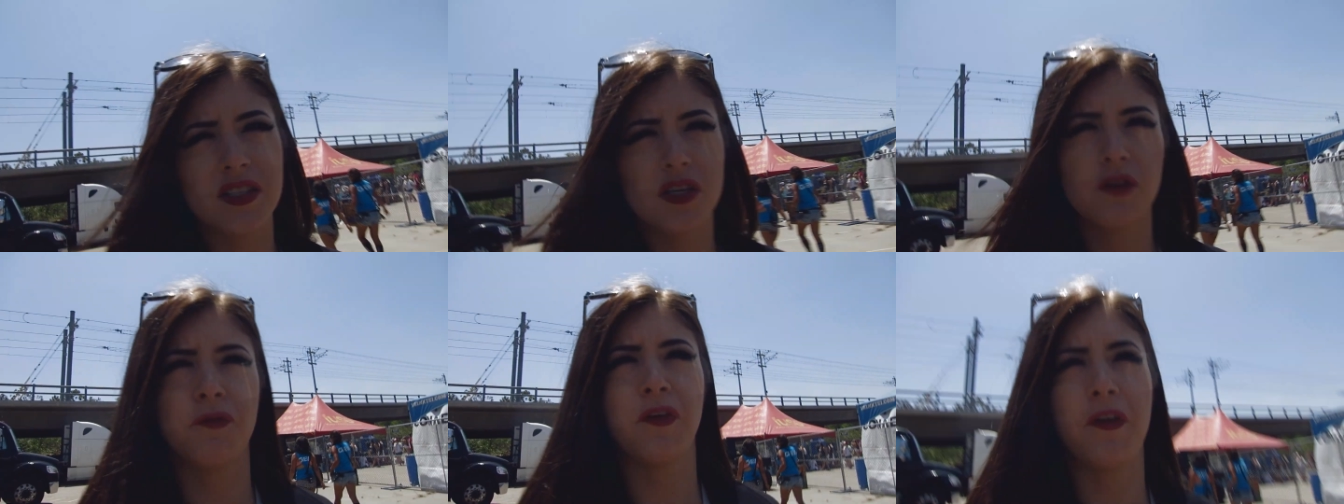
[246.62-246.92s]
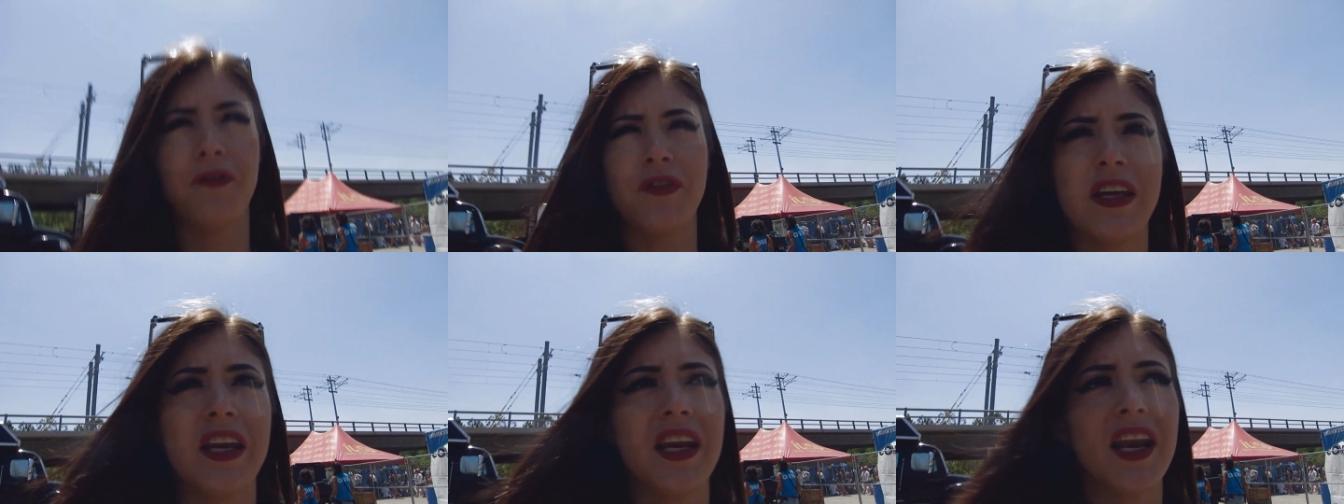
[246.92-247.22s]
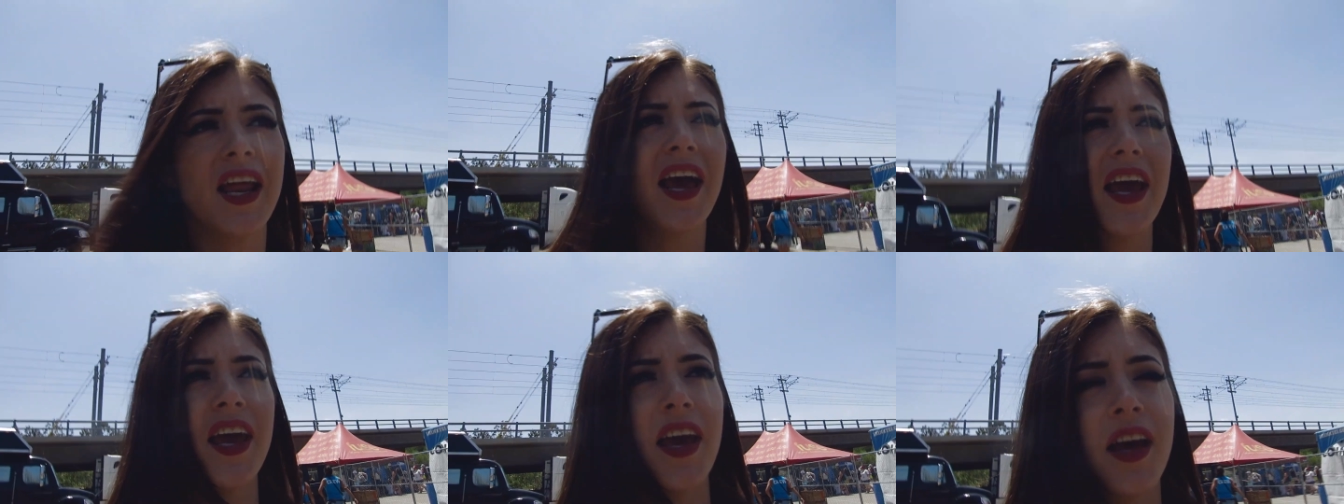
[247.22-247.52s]
at 2.50
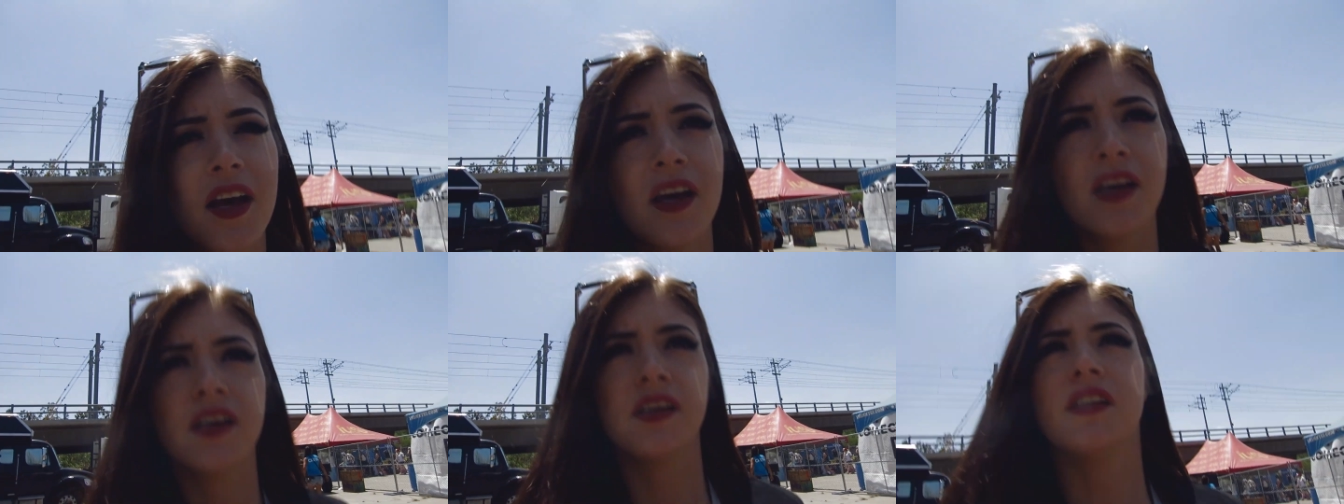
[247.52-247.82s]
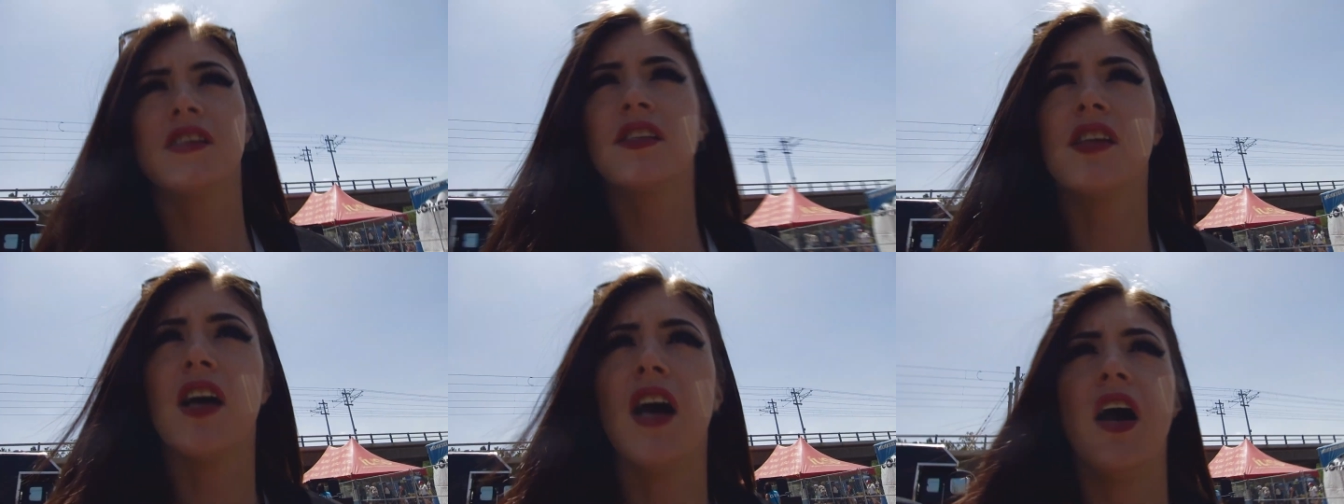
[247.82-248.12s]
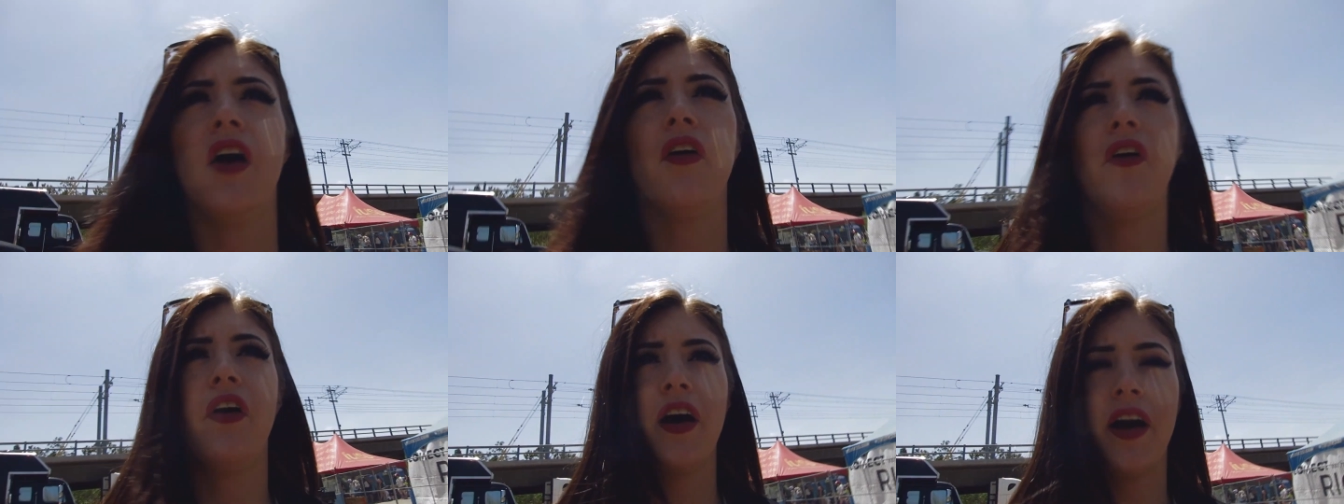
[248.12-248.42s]
today. So
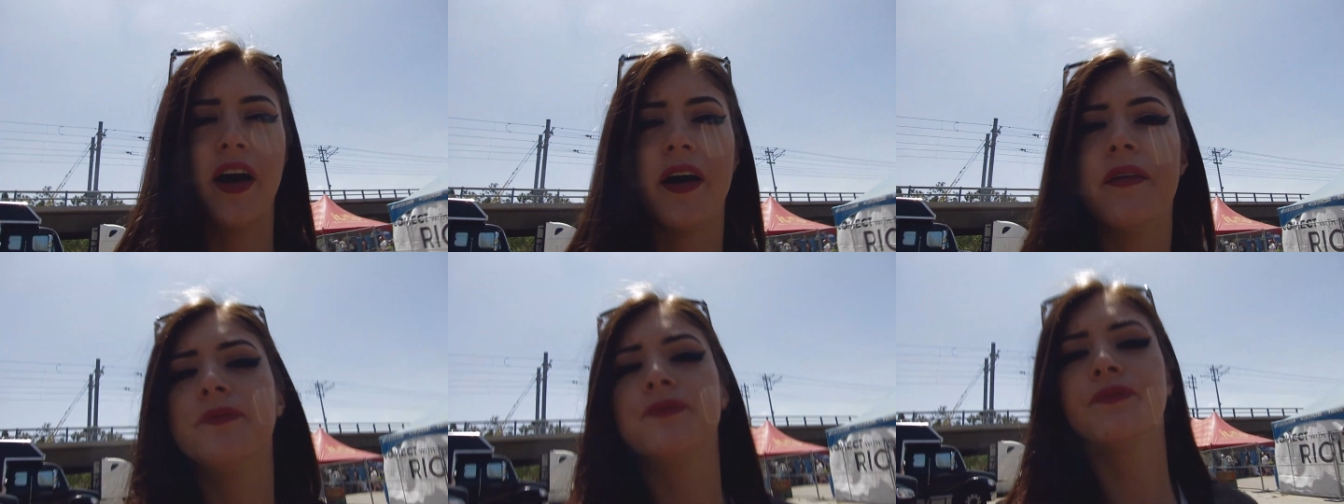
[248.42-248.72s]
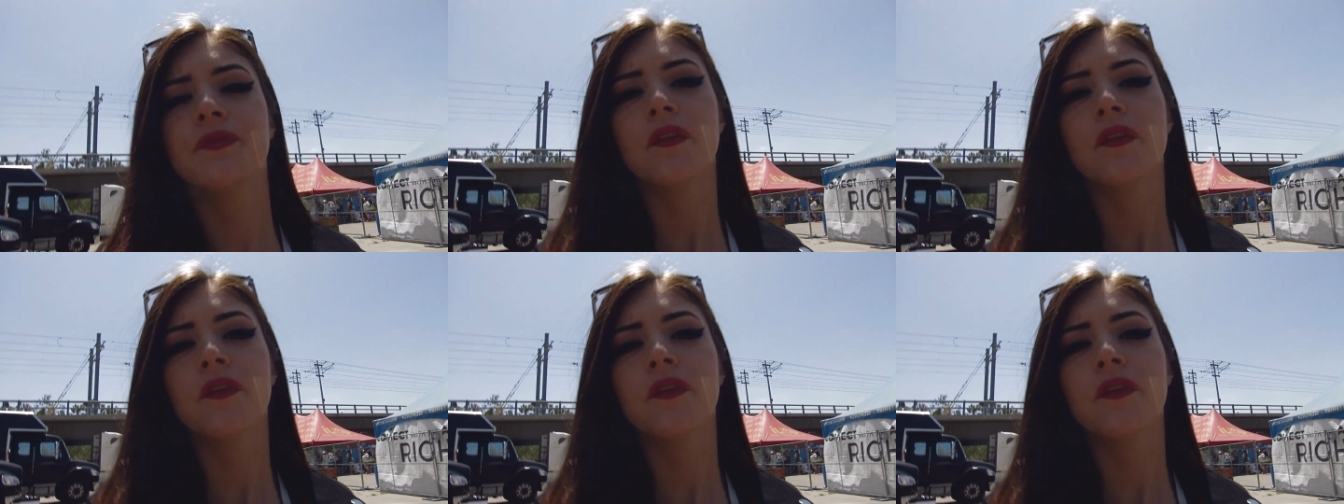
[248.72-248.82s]
um,